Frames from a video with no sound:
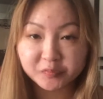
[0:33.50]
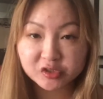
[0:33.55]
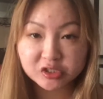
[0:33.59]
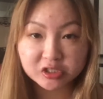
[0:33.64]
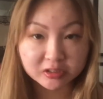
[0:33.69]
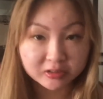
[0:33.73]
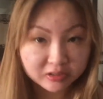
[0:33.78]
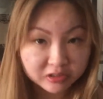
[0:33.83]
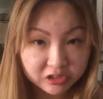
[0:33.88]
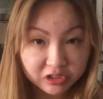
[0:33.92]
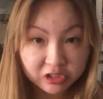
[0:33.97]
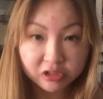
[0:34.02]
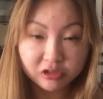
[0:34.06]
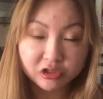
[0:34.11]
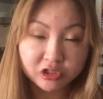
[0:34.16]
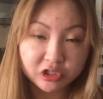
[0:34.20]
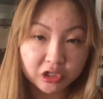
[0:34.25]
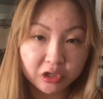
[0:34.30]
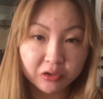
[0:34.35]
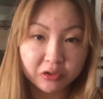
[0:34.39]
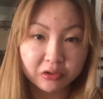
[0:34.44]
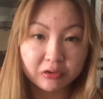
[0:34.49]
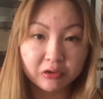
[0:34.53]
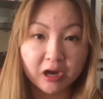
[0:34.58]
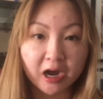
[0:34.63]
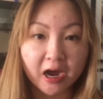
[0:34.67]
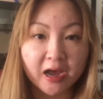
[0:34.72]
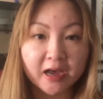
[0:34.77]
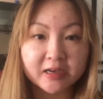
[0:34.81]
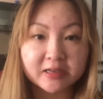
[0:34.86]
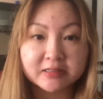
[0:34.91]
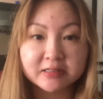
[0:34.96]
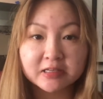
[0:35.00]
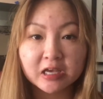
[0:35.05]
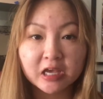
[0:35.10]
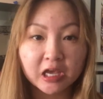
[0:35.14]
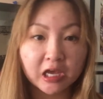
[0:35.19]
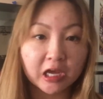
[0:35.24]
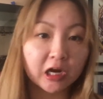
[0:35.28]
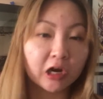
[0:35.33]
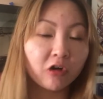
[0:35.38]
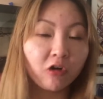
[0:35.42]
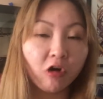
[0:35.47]
just to show you guys
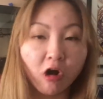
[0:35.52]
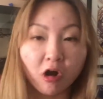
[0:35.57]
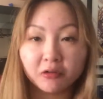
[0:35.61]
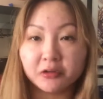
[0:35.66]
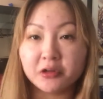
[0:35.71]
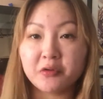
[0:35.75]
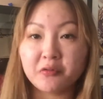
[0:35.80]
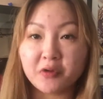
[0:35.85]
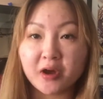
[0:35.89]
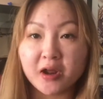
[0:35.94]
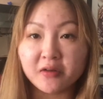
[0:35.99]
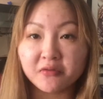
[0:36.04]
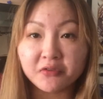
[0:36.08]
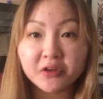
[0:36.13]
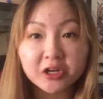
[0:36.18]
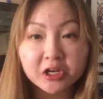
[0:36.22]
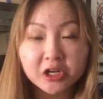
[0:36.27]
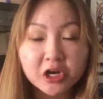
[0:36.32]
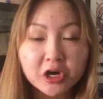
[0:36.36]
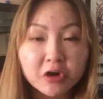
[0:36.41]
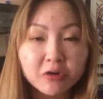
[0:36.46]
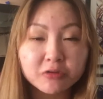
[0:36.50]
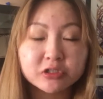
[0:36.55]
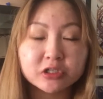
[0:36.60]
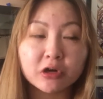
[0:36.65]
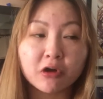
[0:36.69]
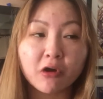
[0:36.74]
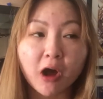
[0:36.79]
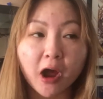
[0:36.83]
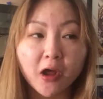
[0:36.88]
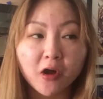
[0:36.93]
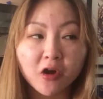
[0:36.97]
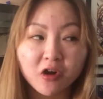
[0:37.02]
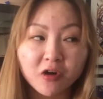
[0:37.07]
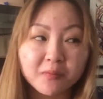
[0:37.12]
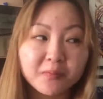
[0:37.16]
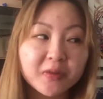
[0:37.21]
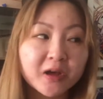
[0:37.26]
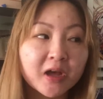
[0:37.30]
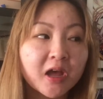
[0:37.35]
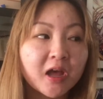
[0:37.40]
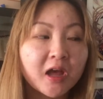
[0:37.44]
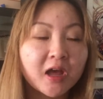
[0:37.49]
here all in one video. So I
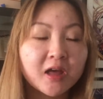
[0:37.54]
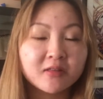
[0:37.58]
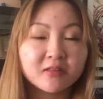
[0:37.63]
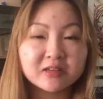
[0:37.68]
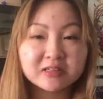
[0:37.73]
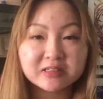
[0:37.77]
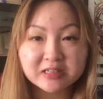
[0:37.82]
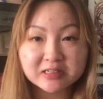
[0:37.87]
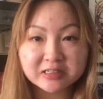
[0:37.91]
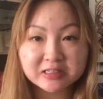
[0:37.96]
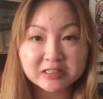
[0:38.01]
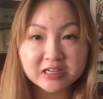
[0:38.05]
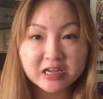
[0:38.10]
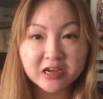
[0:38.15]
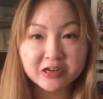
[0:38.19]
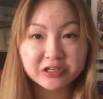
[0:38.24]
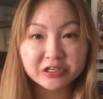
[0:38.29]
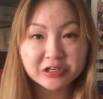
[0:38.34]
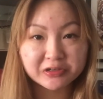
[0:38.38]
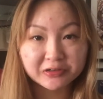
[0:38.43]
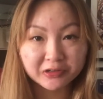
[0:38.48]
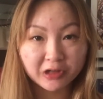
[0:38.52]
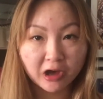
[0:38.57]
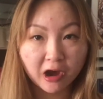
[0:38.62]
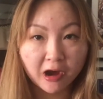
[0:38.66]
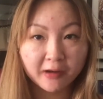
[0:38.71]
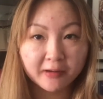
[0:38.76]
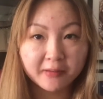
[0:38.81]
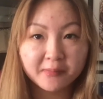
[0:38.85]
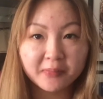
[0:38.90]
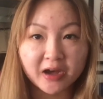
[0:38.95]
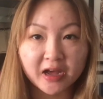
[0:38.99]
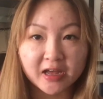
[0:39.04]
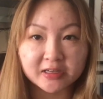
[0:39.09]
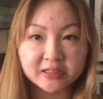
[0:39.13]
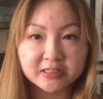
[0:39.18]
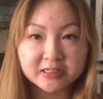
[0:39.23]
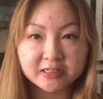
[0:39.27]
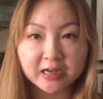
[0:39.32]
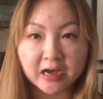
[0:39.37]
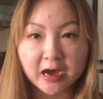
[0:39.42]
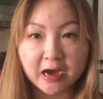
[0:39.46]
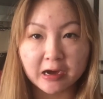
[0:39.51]
hope this doesn't take too long,
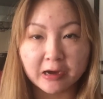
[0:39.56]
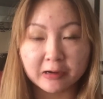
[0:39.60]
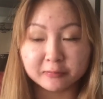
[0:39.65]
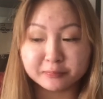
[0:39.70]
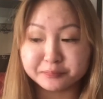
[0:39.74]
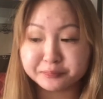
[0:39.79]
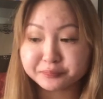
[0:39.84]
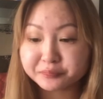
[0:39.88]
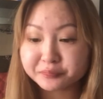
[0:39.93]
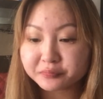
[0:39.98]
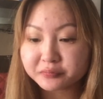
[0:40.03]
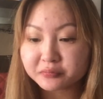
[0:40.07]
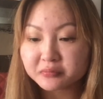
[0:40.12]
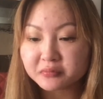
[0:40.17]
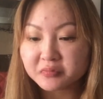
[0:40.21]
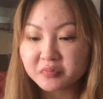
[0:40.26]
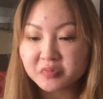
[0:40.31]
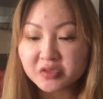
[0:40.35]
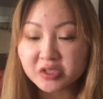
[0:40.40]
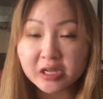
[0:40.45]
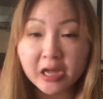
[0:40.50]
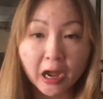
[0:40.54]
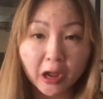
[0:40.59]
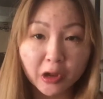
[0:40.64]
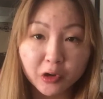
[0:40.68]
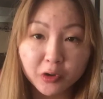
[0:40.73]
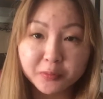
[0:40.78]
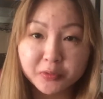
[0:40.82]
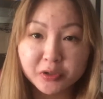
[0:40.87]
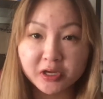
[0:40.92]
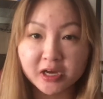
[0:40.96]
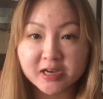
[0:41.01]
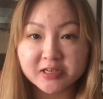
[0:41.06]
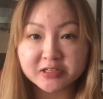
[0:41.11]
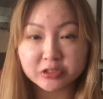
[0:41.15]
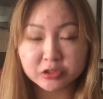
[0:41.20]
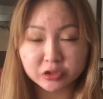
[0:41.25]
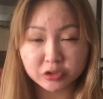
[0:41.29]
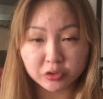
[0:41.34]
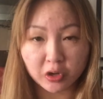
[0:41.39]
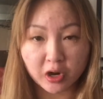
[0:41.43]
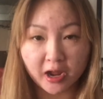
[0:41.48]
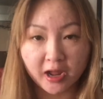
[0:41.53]
but I hope you guys
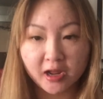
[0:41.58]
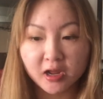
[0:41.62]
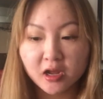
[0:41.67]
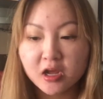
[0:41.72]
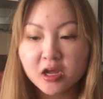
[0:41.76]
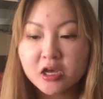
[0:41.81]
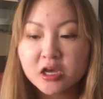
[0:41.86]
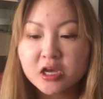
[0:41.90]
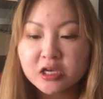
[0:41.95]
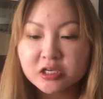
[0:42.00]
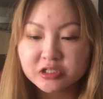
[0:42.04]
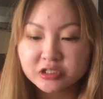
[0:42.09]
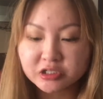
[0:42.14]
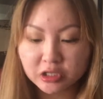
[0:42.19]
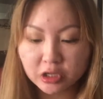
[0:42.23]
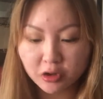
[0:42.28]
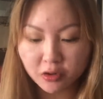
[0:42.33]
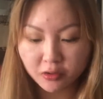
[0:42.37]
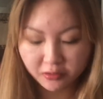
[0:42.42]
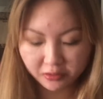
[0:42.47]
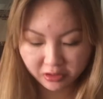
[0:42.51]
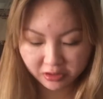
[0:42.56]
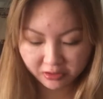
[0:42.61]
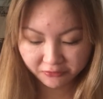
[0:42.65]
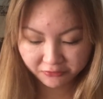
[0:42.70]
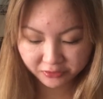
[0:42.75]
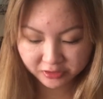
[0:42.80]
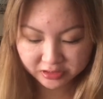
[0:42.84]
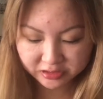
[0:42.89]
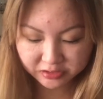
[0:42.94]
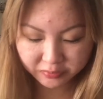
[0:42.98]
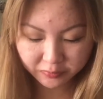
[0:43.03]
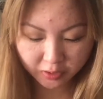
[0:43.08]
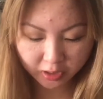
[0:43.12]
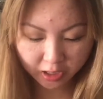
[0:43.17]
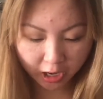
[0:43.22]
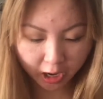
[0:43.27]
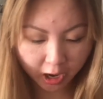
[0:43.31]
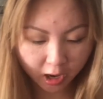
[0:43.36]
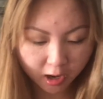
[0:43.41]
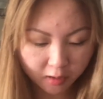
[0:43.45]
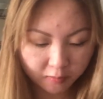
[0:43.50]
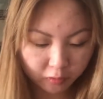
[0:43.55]
enjoy. So the first one
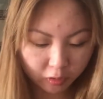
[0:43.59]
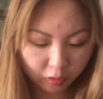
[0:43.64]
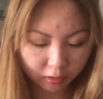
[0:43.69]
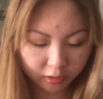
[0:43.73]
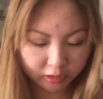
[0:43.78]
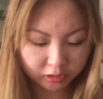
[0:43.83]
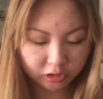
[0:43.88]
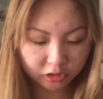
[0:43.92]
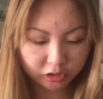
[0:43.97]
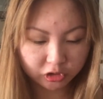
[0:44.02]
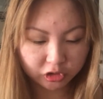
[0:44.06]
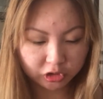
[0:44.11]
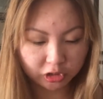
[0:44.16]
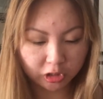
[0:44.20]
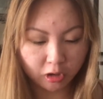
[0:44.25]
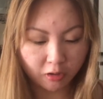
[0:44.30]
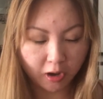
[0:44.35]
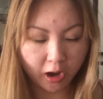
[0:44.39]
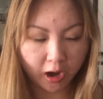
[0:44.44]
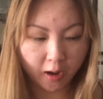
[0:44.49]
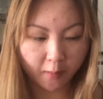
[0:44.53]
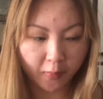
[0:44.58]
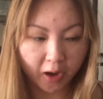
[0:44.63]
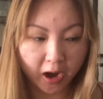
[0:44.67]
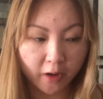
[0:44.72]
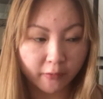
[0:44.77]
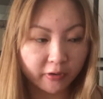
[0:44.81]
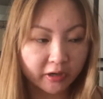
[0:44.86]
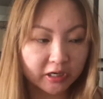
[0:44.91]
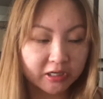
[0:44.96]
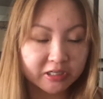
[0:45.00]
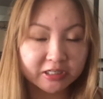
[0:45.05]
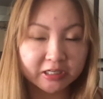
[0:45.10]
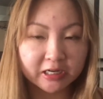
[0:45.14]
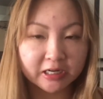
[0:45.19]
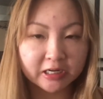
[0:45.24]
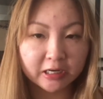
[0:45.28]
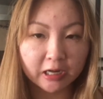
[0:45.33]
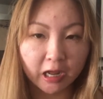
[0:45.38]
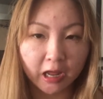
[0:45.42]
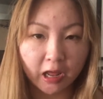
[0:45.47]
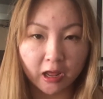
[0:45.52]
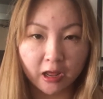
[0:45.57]
I am going to show, I already
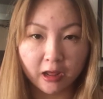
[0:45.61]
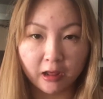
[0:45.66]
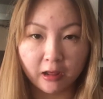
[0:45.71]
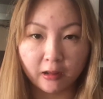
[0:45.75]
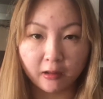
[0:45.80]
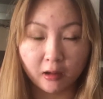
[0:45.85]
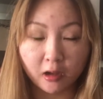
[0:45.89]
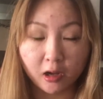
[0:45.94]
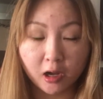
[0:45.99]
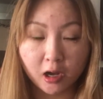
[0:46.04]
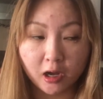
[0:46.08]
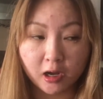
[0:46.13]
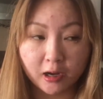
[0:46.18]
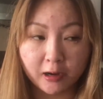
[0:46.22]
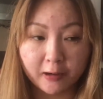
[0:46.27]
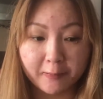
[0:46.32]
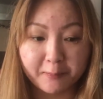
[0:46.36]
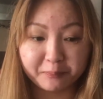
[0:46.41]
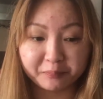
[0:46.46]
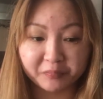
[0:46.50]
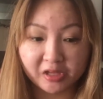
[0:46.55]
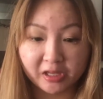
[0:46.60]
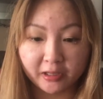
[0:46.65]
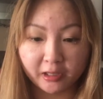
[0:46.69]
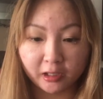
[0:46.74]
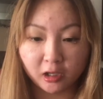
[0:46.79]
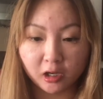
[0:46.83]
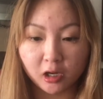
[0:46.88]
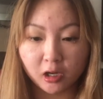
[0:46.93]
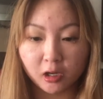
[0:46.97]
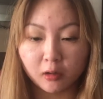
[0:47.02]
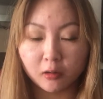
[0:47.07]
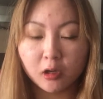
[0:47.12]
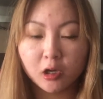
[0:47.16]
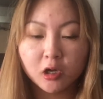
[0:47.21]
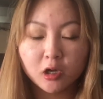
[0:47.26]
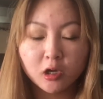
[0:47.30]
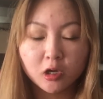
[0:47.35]
did a like a